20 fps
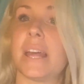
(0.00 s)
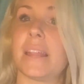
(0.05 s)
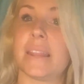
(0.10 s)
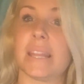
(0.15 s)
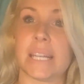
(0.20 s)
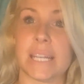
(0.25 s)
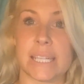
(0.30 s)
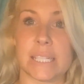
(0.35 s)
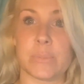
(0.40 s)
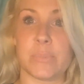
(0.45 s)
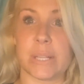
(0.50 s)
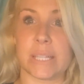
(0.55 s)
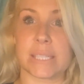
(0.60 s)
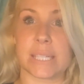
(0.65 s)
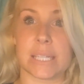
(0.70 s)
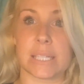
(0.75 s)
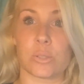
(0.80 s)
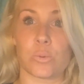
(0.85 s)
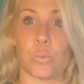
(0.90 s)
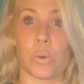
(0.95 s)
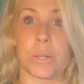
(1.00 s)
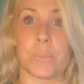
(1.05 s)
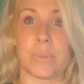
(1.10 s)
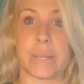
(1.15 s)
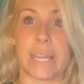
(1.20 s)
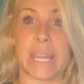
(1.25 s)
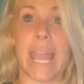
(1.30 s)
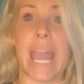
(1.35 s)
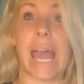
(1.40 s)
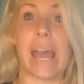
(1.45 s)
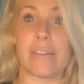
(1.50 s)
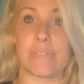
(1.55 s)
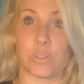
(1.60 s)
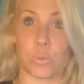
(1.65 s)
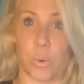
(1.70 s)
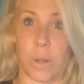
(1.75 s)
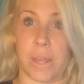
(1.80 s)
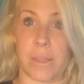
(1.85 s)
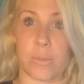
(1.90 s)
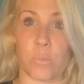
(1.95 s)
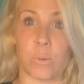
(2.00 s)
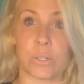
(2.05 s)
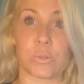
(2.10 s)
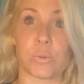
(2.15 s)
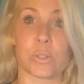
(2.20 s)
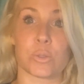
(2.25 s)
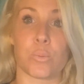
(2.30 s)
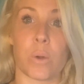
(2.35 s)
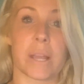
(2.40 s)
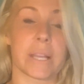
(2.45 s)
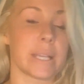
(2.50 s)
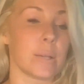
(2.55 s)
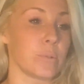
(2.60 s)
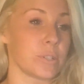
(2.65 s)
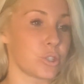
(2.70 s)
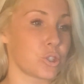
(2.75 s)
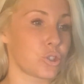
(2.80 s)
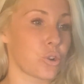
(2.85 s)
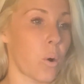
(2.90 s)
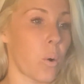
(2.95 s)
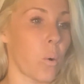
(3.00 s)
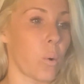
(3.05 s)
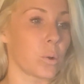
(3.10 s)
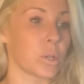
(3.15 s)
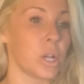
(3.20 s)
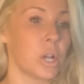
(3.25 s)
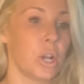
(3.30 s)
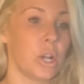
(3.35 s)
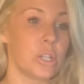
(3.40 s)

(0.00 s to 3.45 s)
then his business would be effed with, which was what he was told.